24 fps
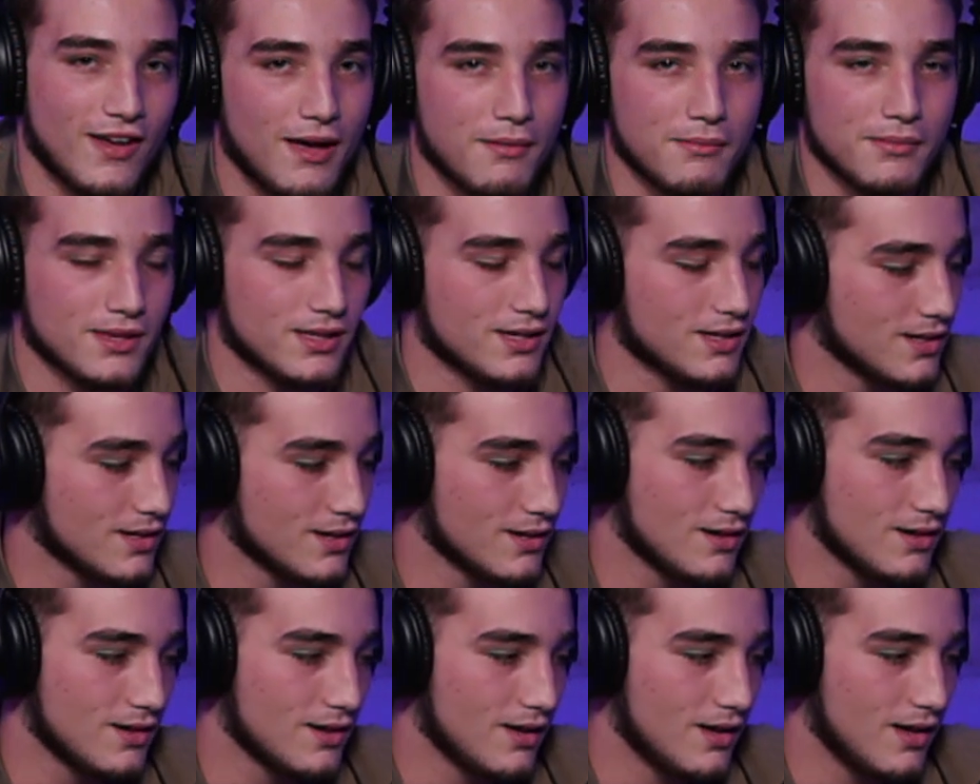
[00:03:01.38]
a family.
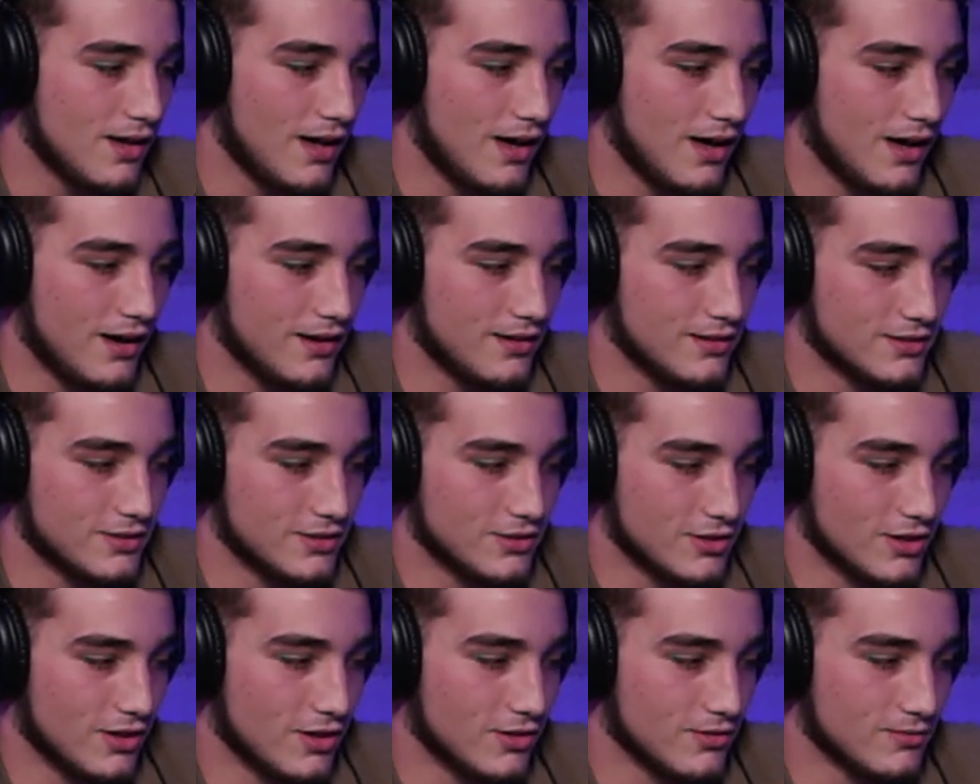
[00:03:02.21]
And,
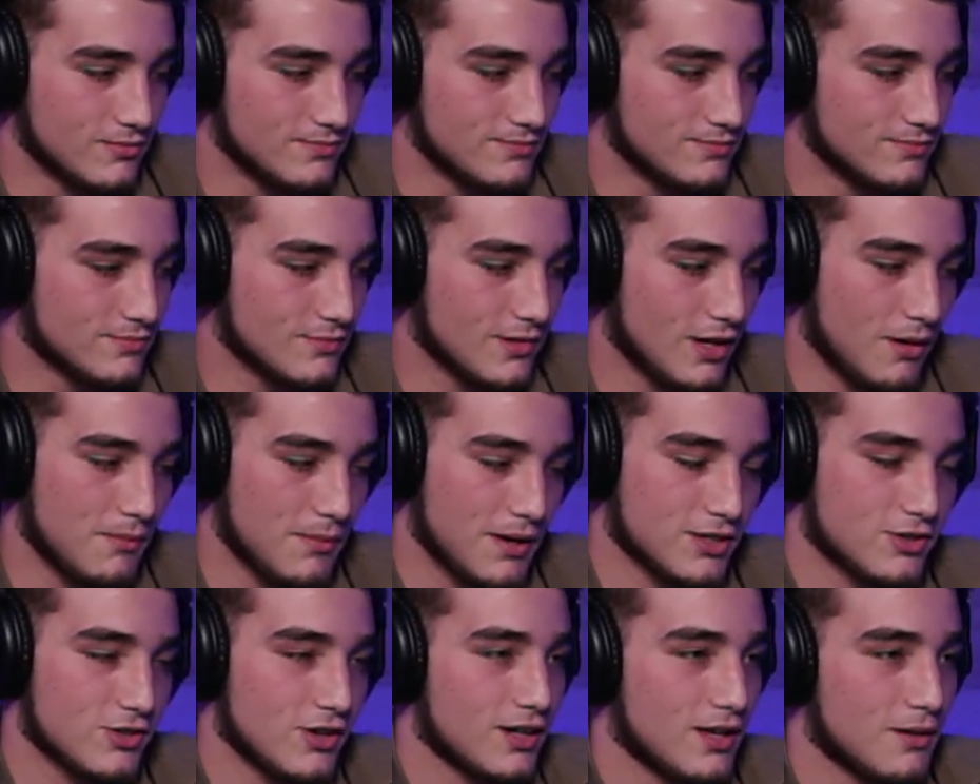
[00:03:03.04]
you know, all
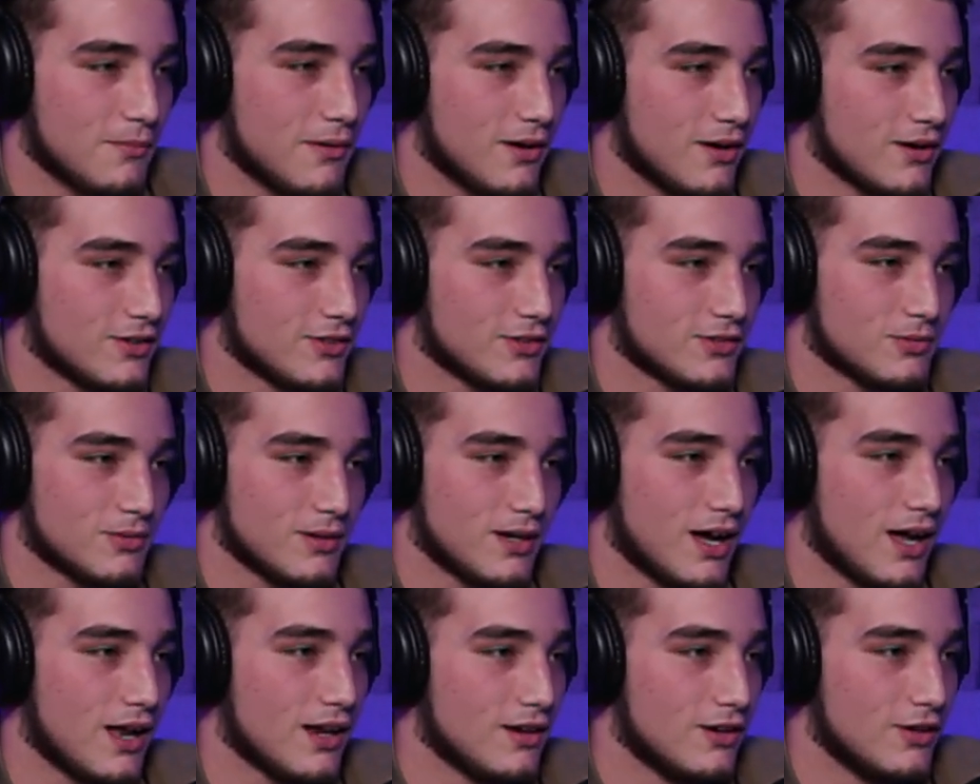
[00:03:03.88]
my training partners,
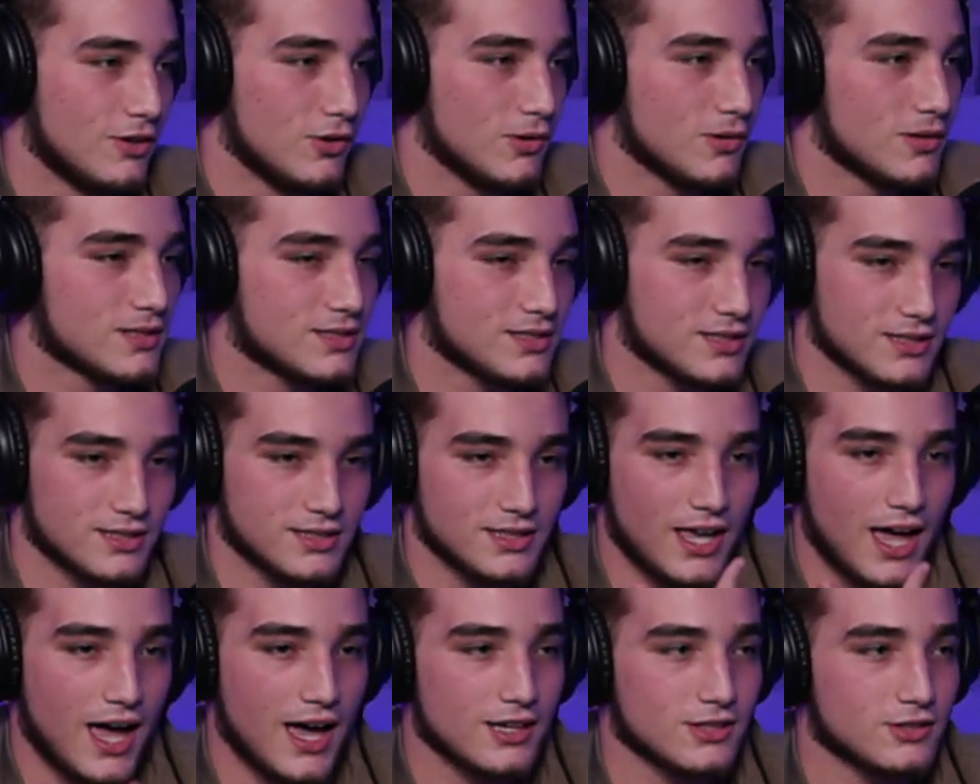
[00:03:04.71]
we got Lewis
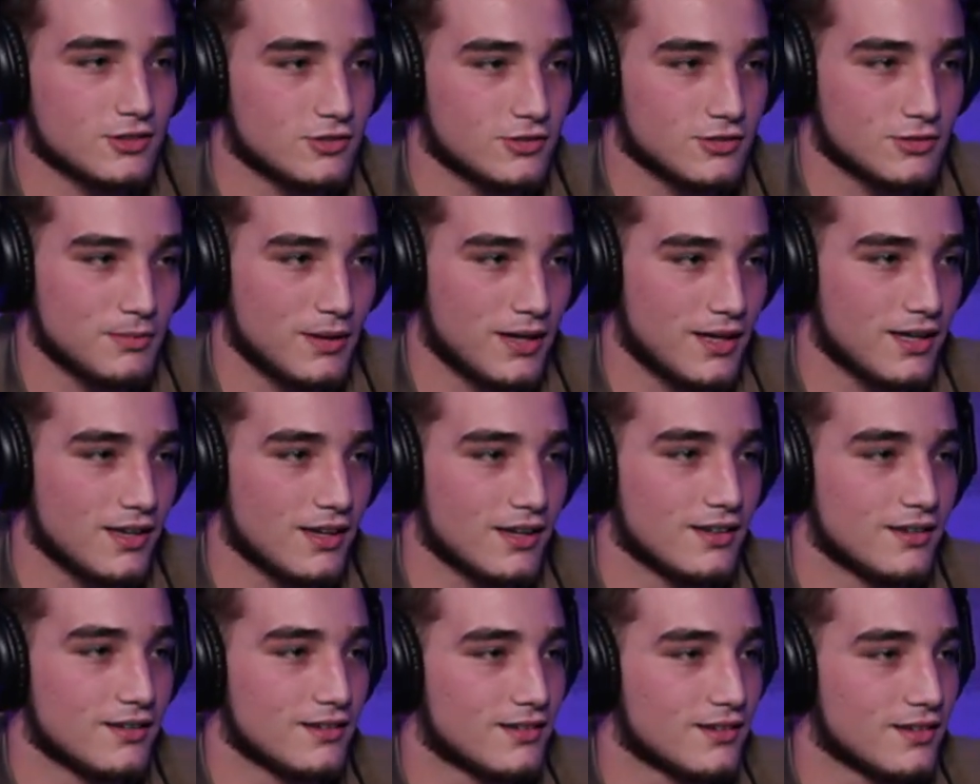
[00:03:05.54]
Estash, who's
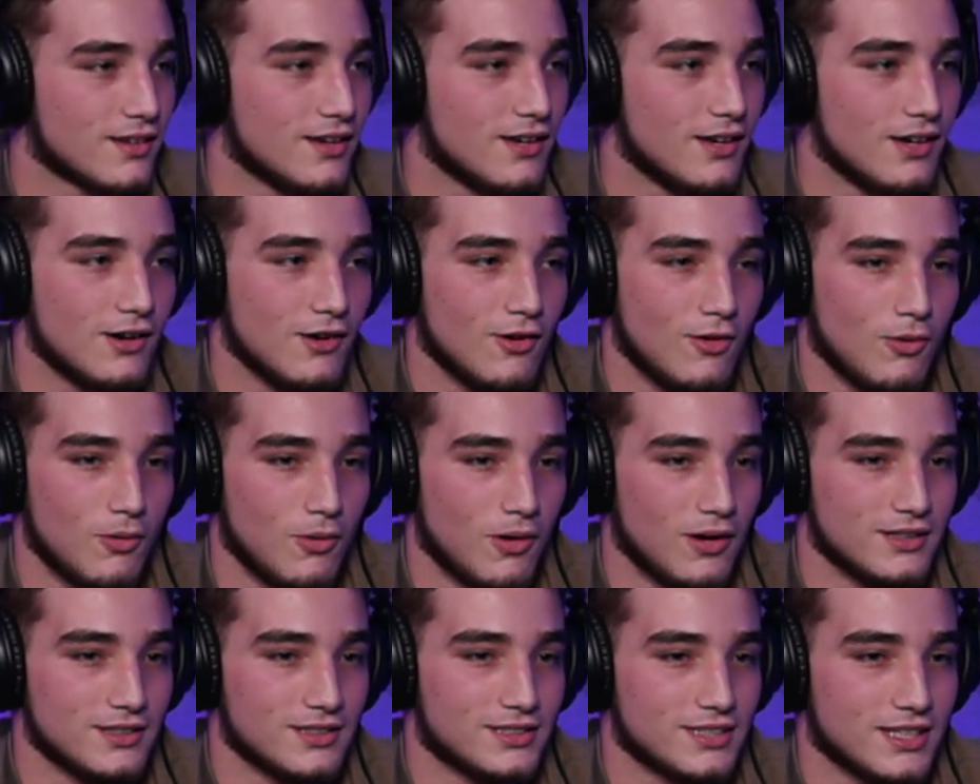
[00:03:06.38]
making his
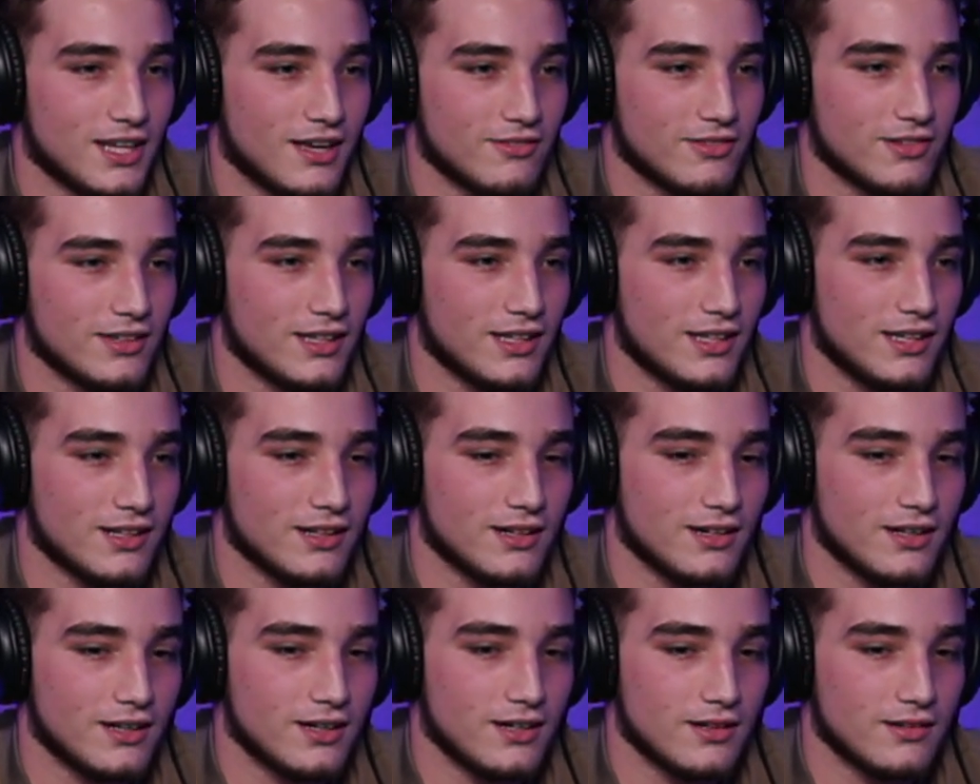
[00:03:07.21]
170.
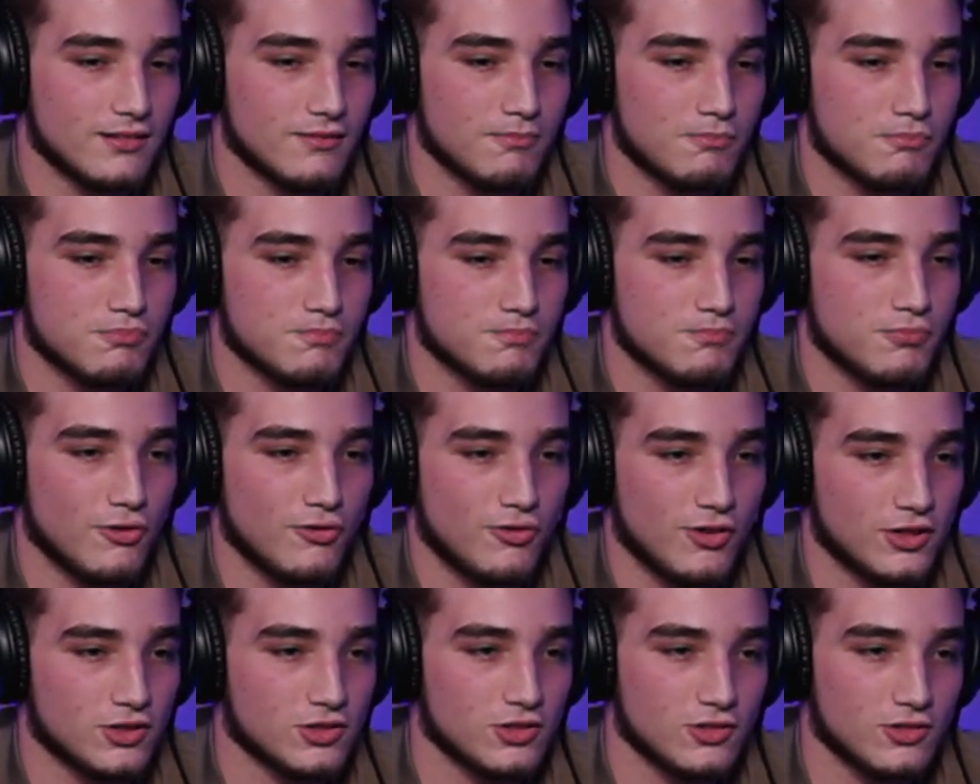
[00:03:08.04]
Uh,
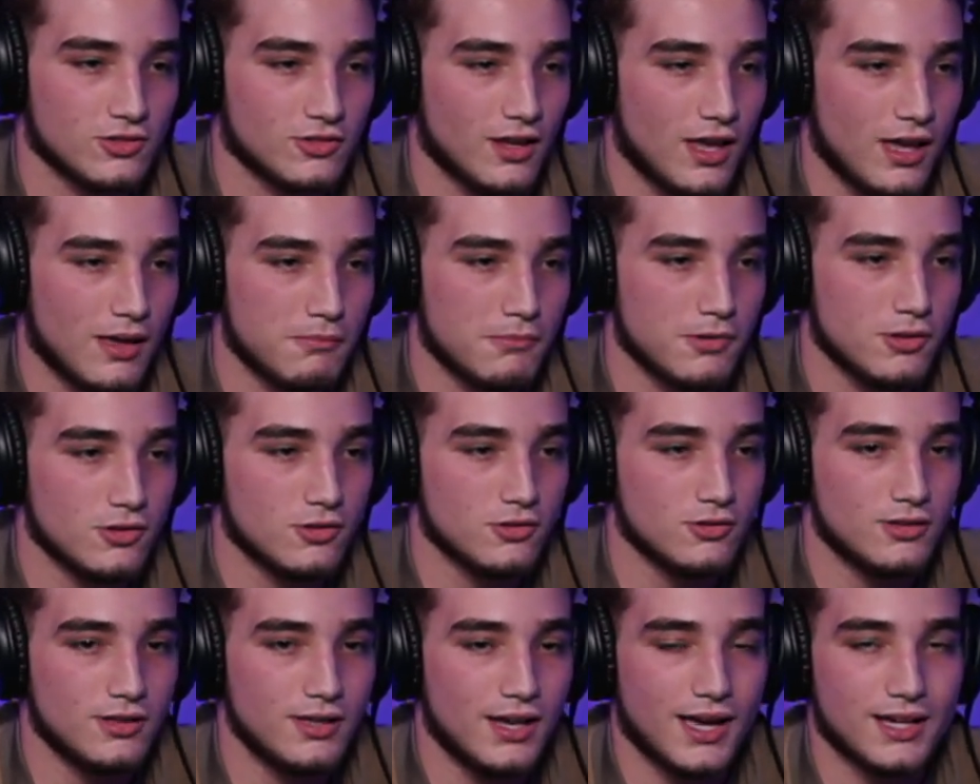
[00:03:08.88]
professional
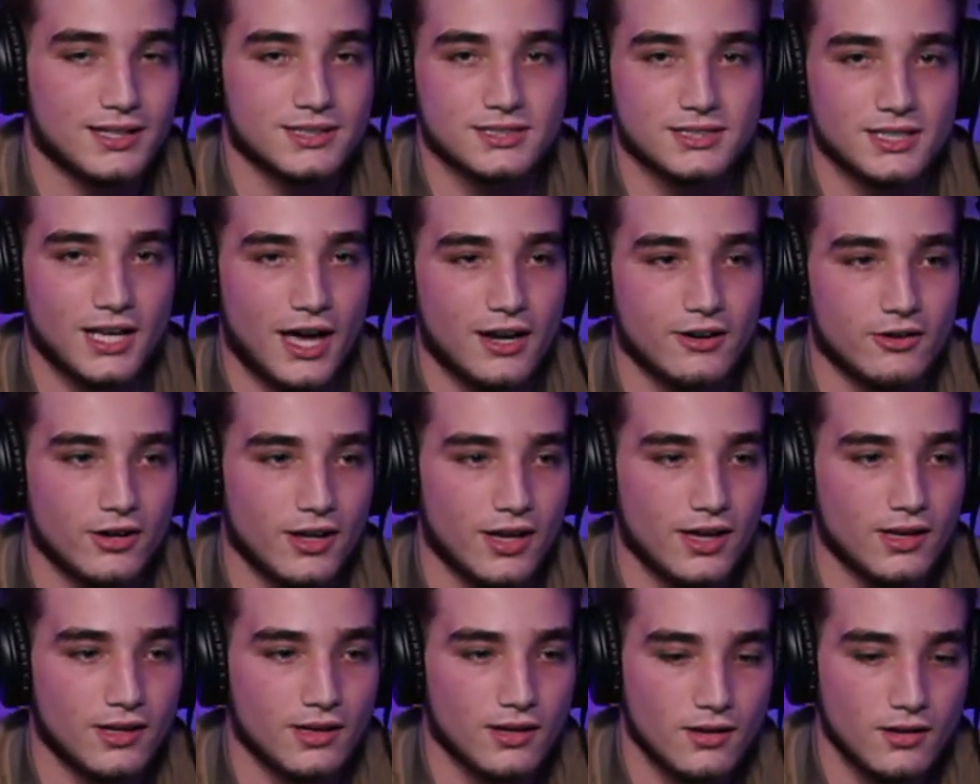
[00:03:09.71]
debut next
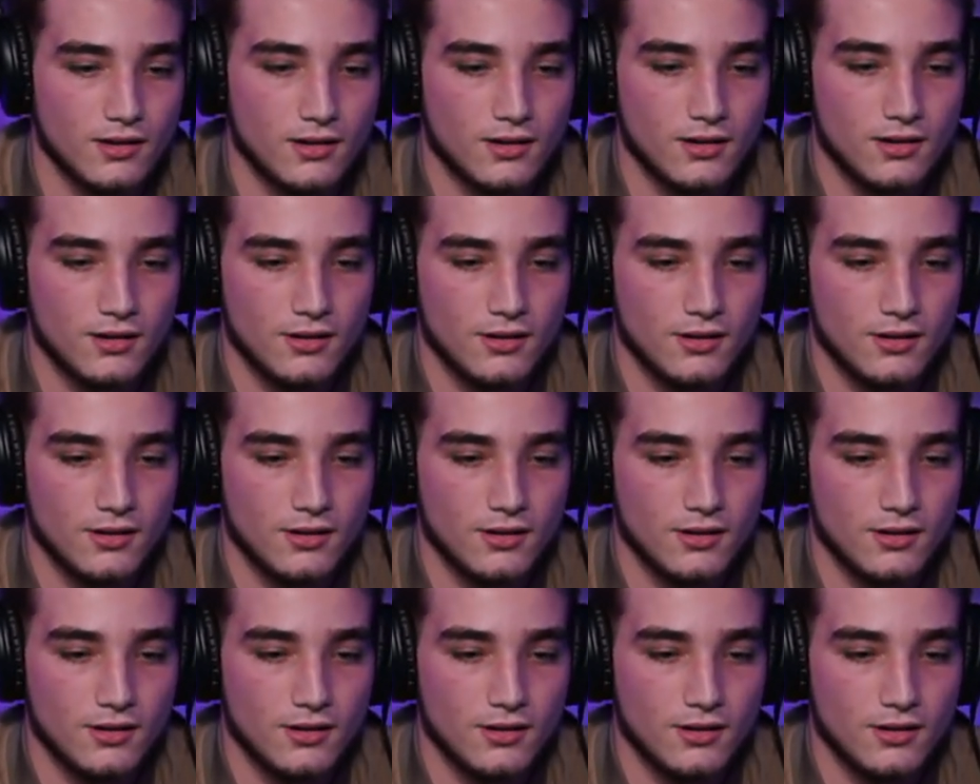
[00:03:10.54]
Saturday